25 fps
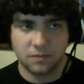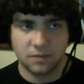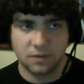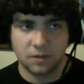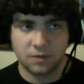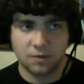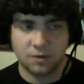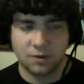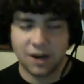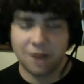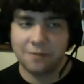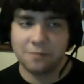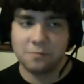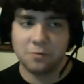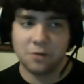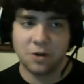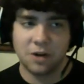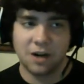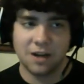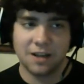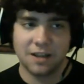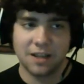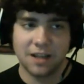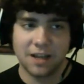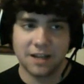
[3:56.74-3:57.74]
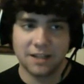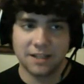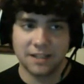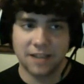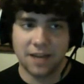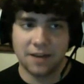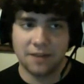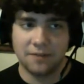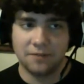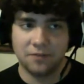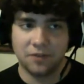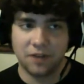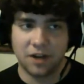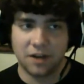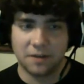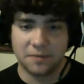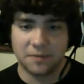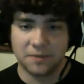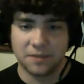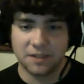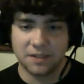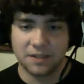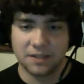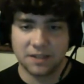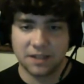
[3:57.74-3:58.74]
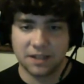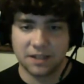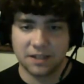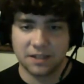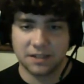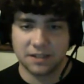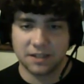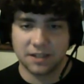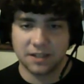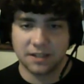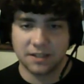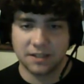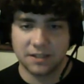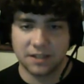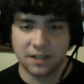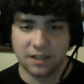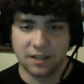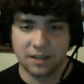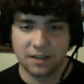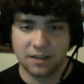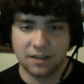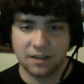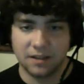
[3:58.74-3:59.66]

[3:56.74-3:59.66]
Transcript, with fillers: We're at, we're at like 10 frames. It's like disgusting.